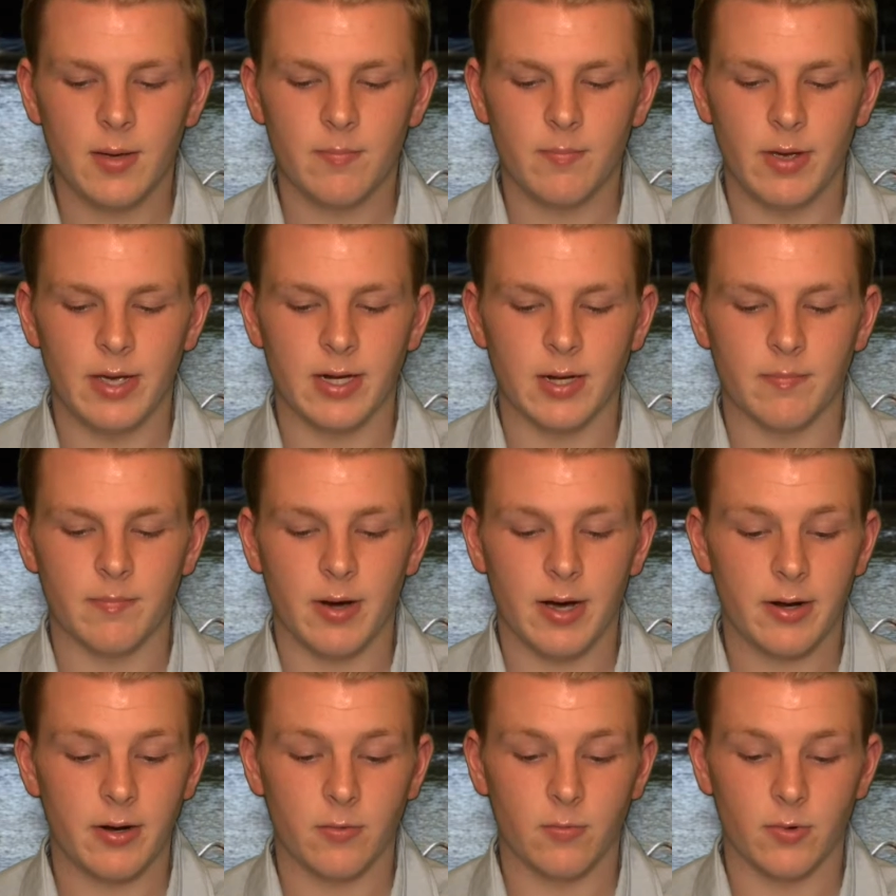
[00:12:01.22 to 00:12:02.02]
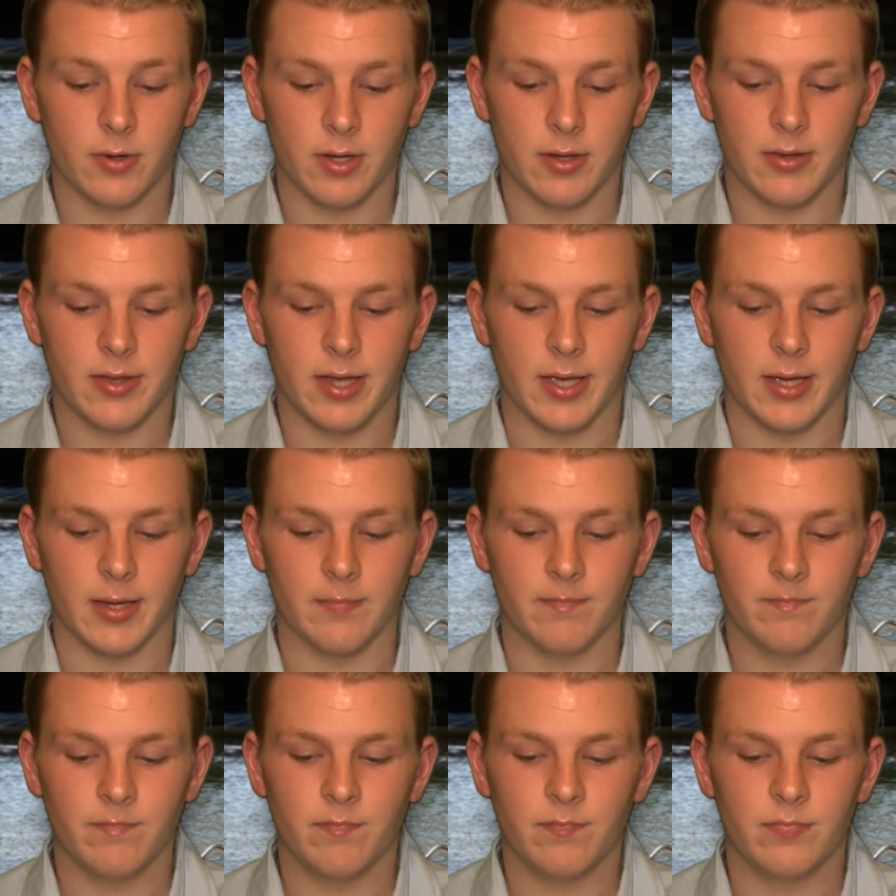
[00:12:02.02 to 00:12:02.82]
and a minor one at
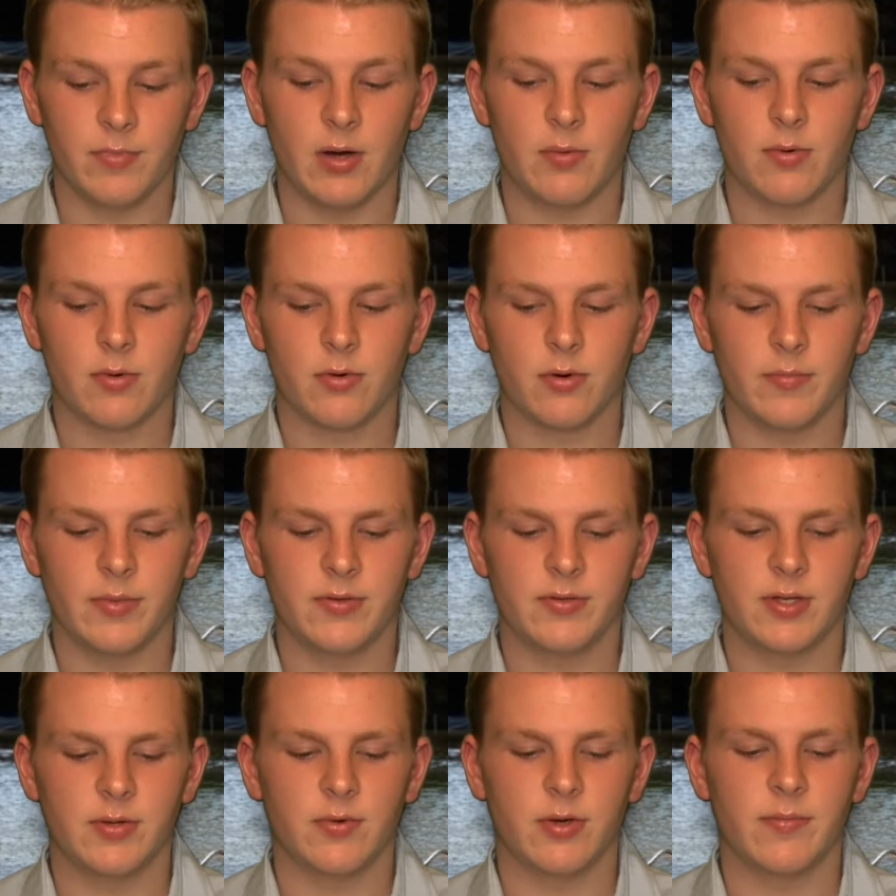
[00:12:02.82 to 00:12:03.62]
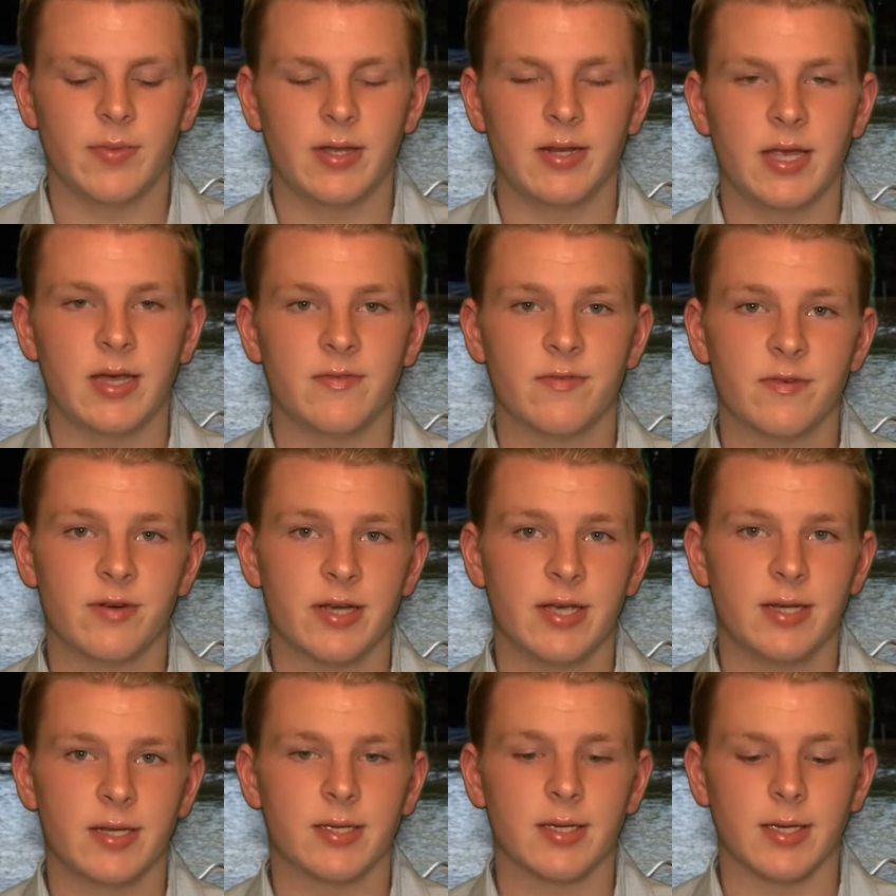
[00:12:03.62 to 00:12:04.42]
that. Not one where it means that we may never
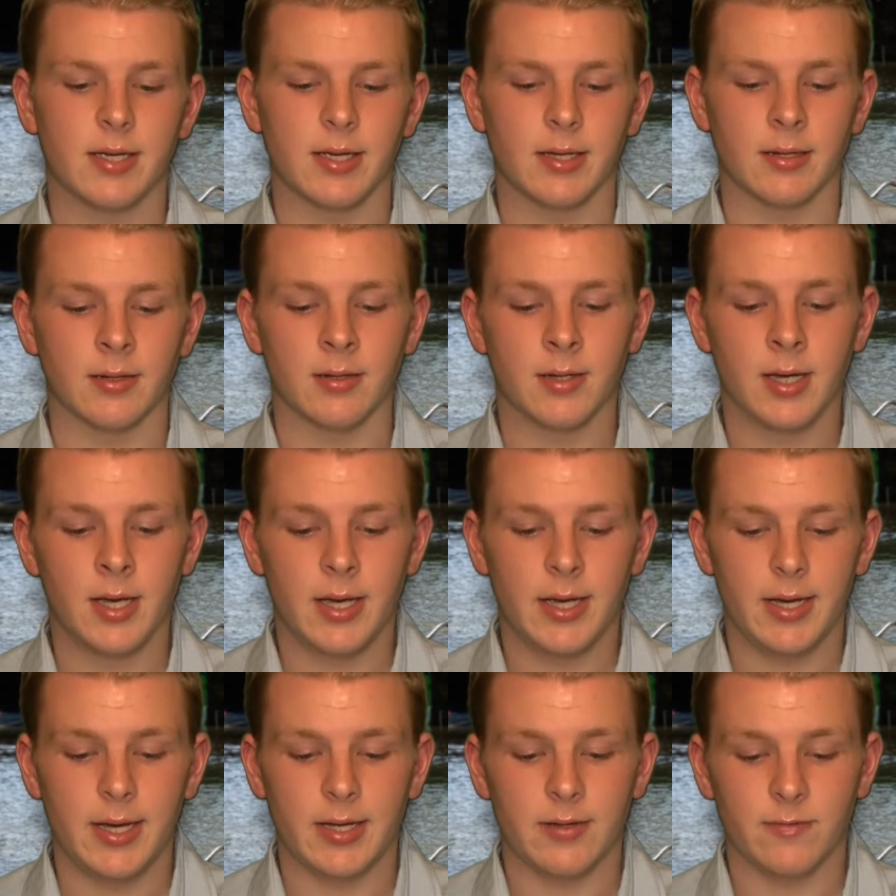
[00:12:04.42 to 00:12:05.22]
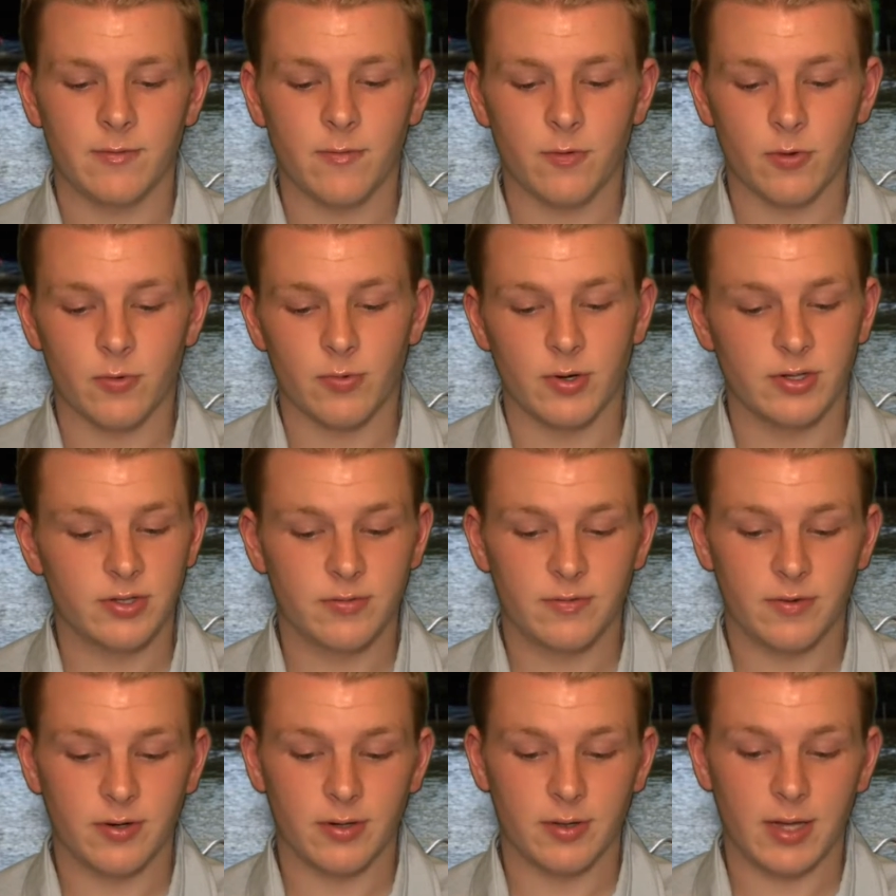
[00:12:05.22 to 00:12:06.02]
eat again and for the rest
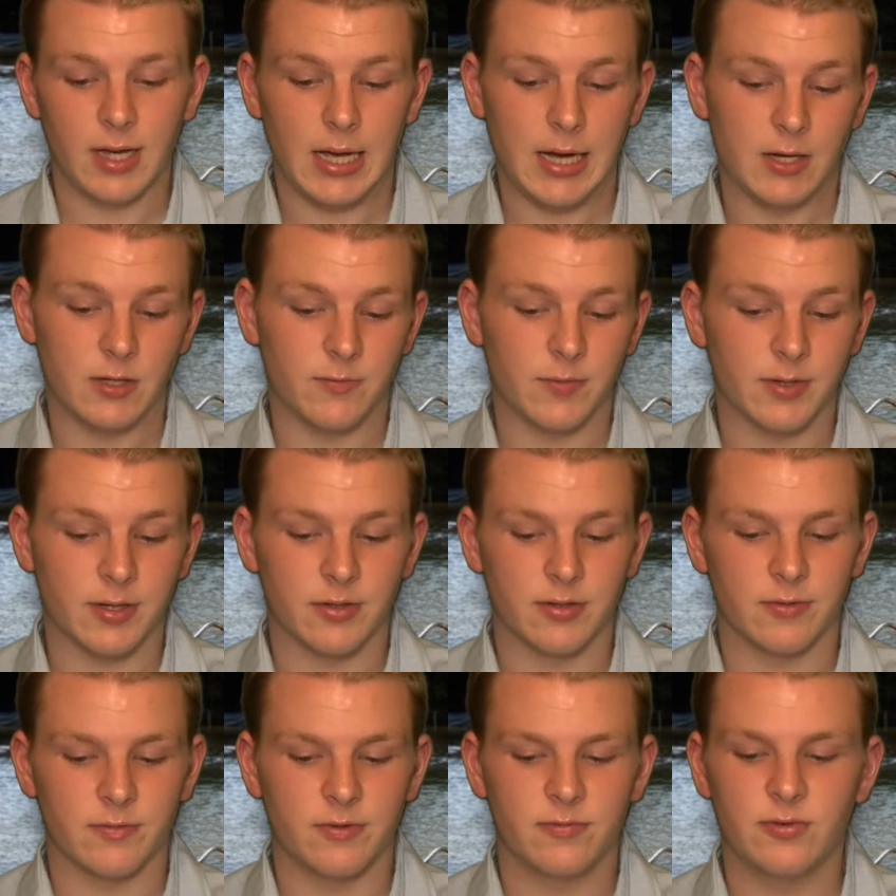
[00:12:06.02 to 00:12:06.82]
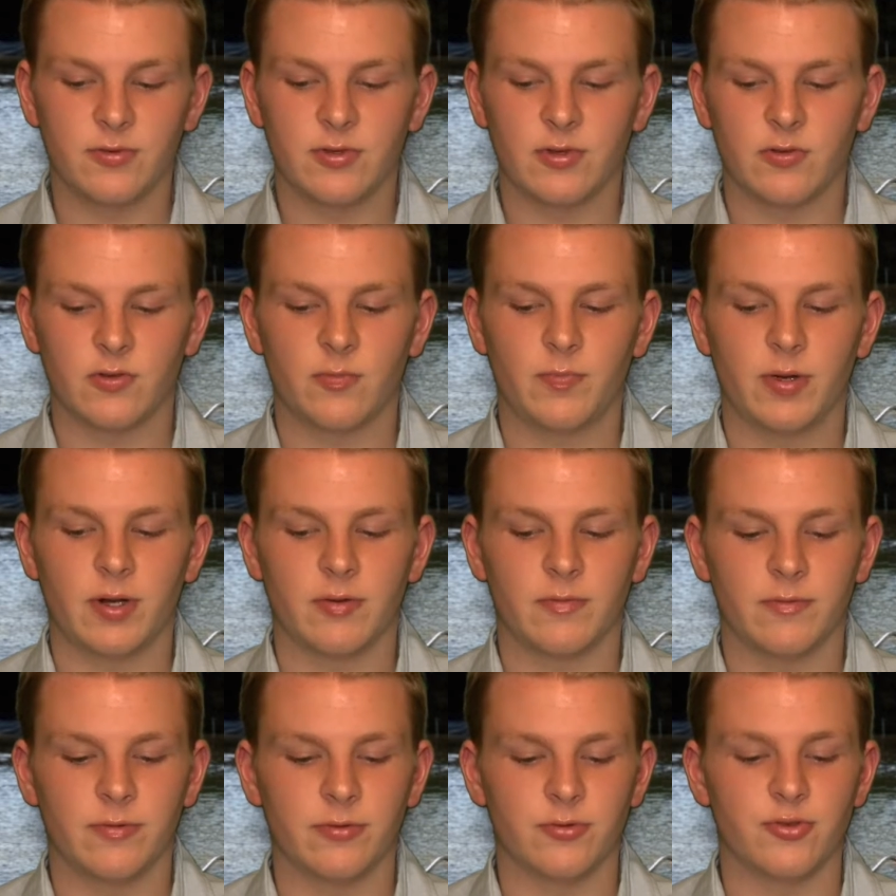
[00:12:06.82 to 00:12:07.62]
of our lives because the 50 cents spent
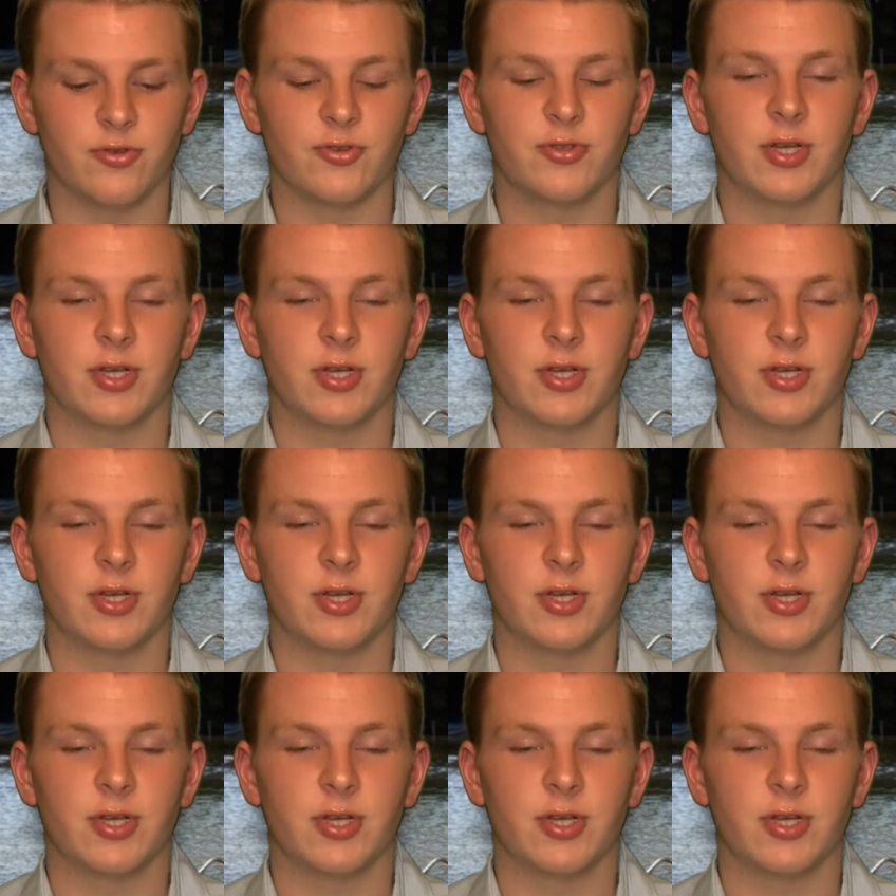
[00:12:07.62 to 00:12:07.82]
on food